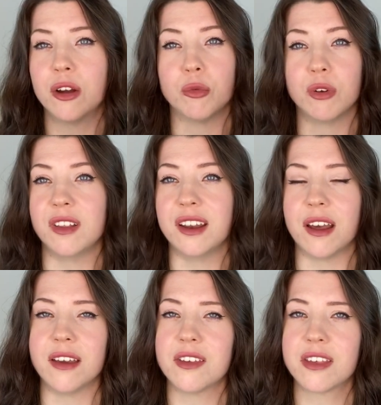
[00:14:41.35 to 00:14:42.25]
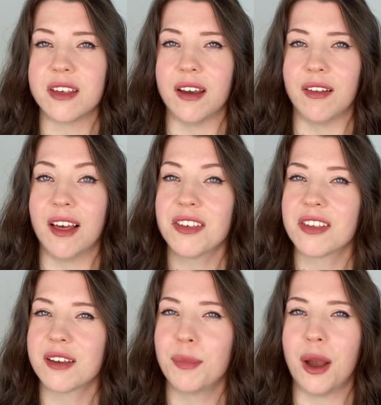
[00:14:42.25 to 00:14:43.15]
really nice uh,
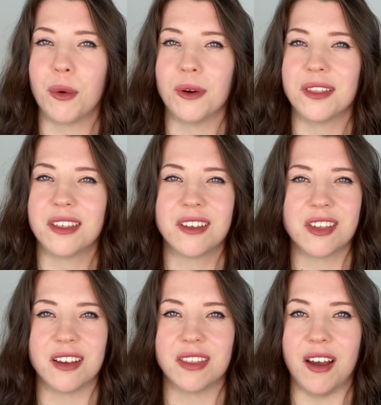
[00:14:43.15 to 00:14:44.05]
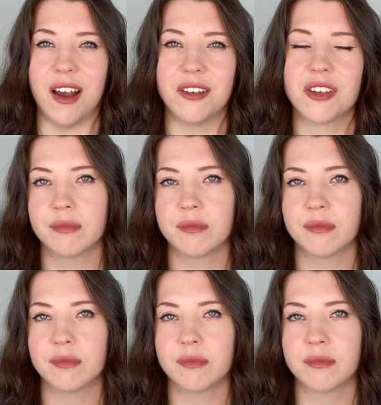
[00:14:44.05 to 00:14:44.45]
lasting power and things like that.